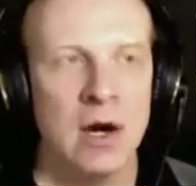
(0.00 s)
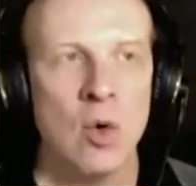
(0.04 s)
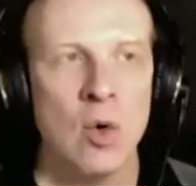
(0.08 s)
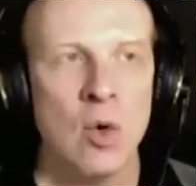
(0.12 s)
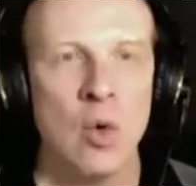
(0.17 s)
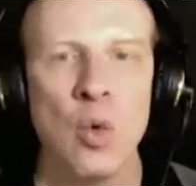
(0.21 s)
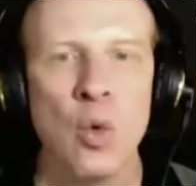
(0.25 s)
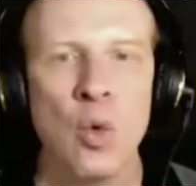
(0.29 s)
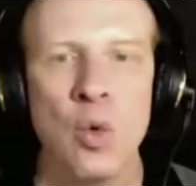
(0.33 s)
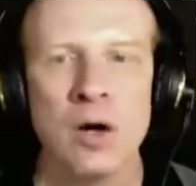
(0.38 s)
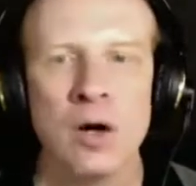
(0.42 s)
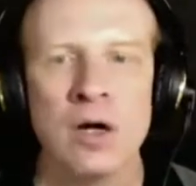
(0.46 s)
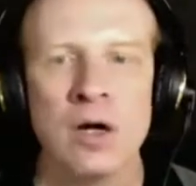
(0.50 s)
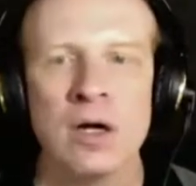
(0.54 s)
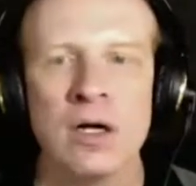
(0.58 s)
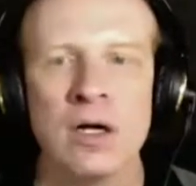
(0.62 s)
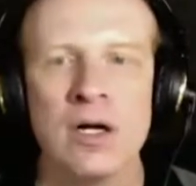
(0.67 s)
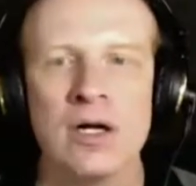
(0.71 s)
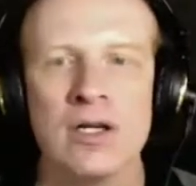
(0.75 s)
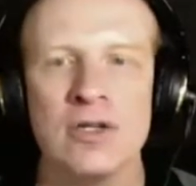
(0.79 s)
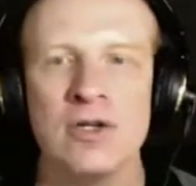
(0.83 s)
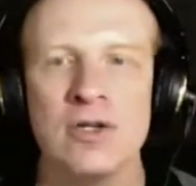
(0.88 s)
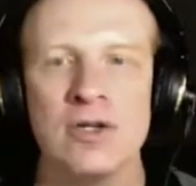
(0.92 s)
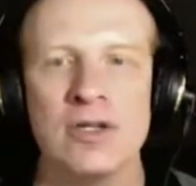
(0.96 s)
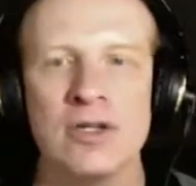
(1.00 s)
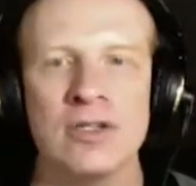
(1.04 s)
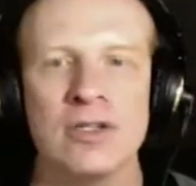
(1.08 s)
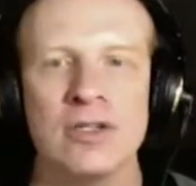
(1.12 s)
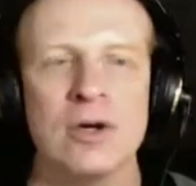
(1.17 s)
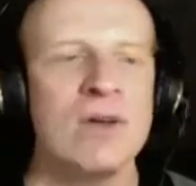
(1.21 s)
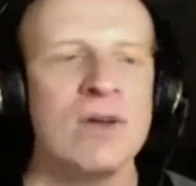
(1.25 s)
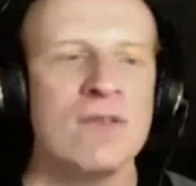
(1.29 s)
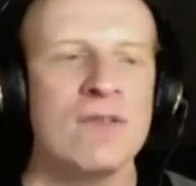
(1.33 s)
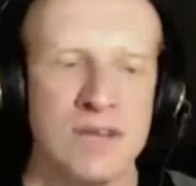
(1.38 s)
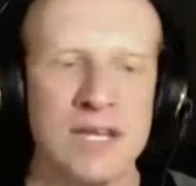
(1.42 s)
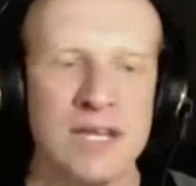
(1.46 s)
or you could go
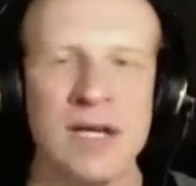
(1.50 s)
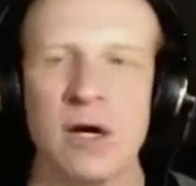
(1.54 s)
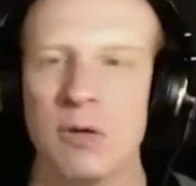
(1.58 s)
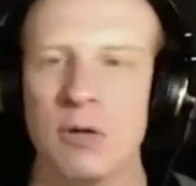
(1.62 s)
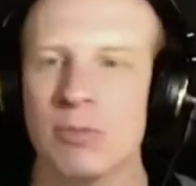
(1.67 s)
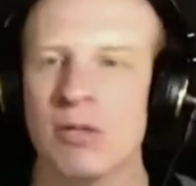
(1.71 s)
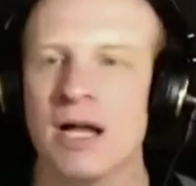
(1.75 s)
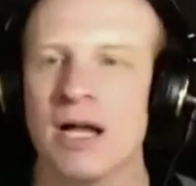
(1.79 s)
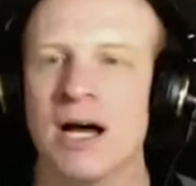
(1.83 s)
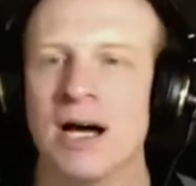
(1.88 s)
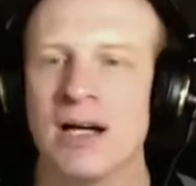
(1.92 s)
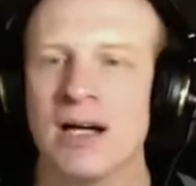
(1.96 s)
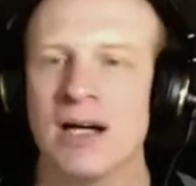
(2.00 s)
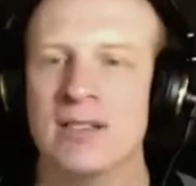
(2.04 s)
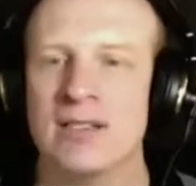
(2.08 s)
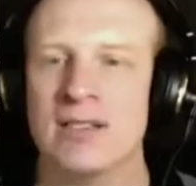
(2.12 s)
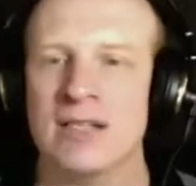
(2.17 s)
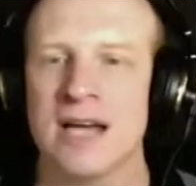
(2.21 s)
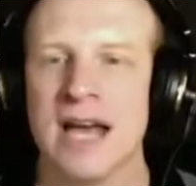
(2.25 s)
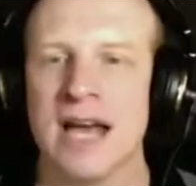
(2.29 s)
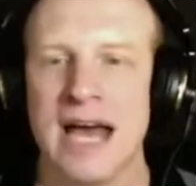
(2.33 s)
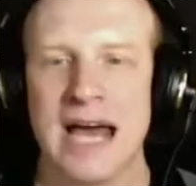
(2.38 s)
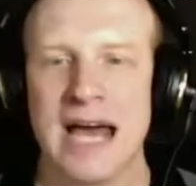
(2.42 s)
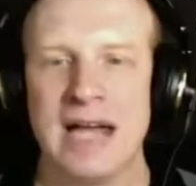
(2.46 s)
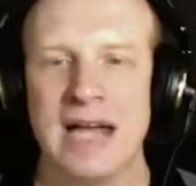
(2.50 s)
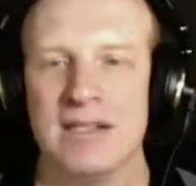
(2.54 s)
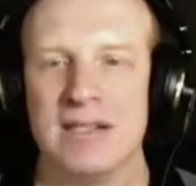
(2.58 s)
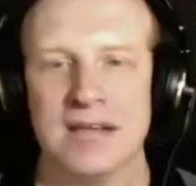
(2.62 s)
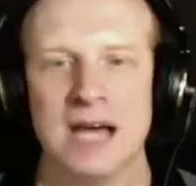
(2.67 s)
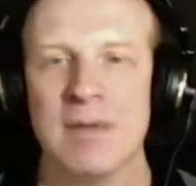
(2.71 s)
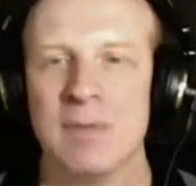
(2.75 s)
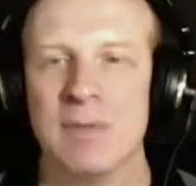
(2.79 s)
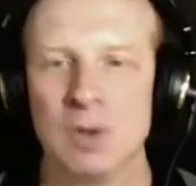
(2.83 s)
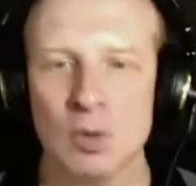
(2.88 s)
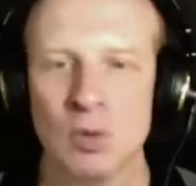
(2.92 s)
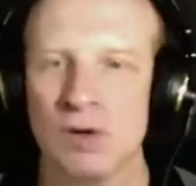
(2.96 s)
to Video Blocks and
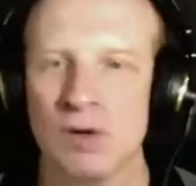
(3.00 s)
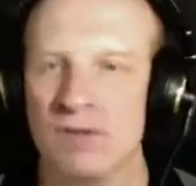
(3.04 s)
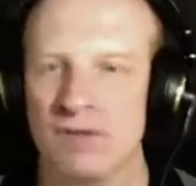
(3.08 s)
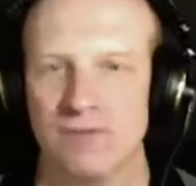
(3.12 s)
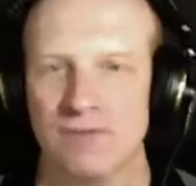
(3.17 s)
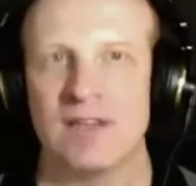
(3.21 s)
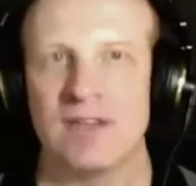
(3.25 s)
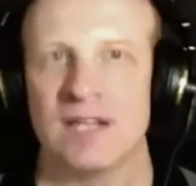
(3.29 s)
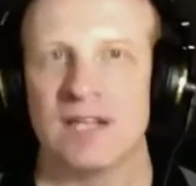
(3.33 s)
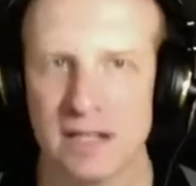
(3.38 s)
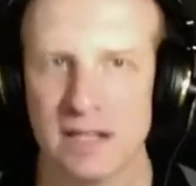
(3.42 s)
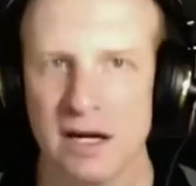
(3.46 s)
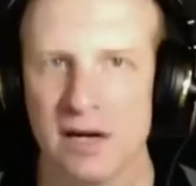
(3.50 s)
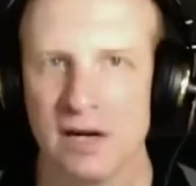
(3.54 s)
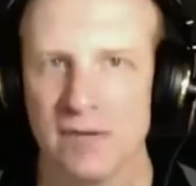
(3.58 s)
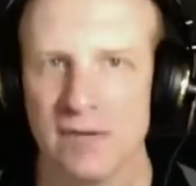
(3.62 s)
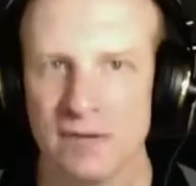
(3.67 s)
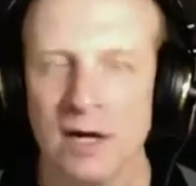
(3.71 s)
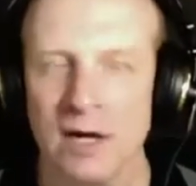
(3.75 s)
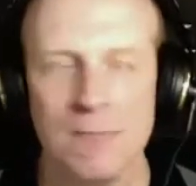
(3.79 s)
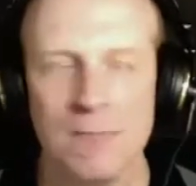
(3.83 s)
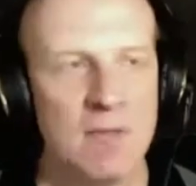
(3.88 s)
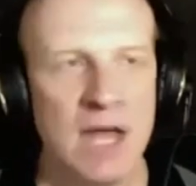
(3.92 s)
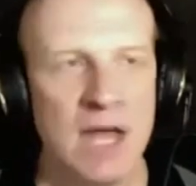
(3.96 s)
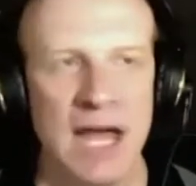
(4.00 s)
type in the word Philadelphia,